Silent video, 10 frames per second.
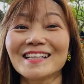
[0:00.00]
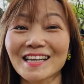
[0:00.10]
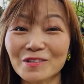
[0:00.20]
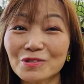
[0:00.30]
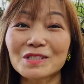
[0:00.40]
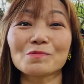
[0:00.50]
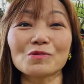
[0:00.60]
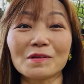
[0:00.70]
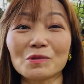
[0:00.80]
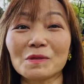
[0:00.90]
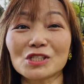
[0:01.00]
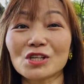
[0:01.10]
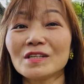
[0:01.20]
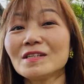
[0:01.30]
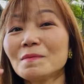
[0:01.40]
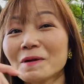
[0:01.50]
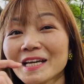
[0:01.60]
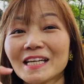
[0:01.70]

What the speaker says: then do subscribe to my channel by